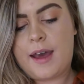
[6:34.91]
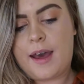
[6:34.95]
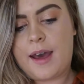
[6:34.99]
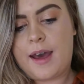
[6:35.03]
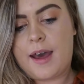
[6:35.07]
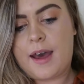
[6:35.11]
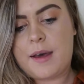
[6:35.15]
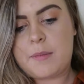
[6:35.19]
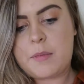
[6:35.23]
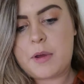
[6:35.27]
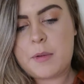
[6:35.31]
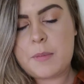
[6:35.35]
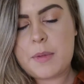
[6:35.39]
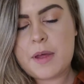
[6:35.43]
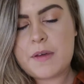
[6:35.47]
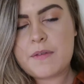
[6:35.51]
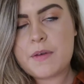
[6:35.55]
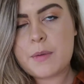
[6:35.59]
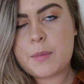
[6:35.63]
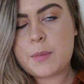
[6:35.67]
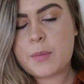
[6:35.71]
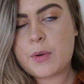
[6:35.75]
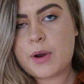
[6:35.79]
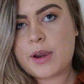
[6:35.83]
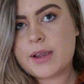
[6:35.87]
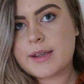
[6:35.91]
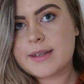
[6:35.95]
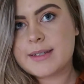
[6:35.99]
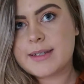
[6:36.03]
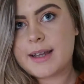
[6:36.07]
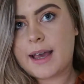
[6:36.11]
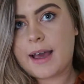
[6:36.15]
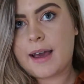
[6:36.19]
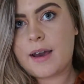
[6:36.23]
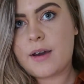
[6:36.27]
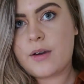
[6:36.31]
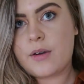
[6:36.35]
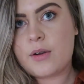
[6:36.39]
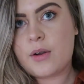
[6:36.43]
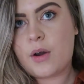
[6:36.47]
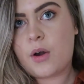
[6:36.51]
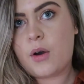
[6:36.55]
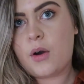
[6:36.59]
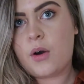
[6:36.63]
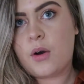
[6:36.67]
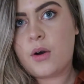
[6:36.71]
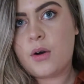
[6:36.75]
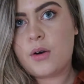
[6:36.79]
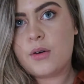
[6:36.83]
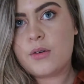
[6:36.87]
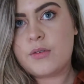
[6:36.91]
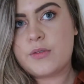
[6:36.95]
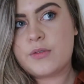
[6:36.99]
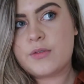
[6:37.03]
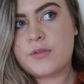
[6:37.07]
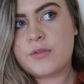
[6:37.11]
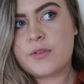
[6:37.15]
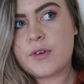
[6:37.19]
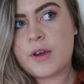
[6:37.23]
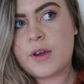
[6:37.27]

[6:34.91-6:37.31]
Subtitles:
a bit of a breakdown of